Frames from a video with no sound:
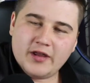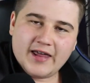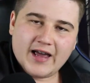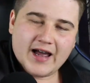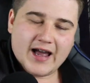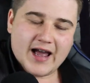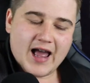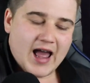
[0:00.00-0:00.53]
of
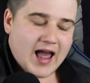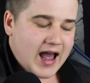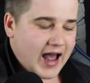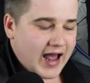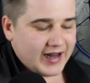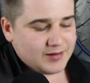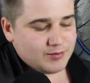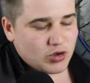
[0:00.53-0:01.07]
that
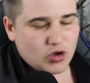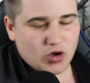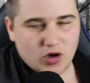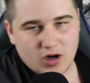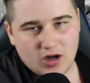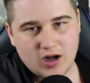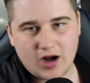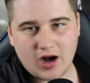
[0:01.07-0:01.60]
and
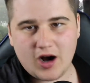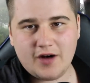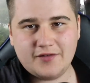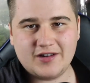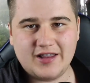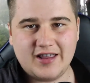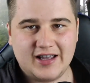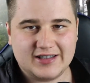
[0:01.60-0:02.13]
more
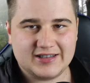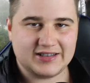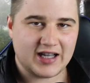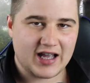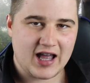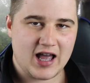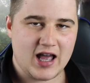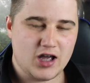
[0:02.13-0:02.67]
after this
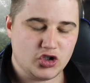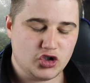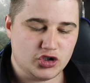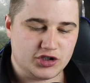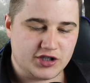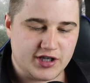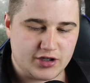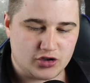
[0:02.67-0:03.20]

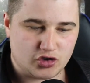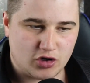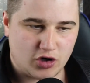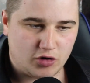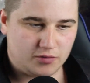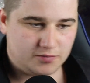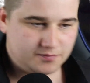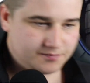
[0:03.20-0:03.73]
cushy intro.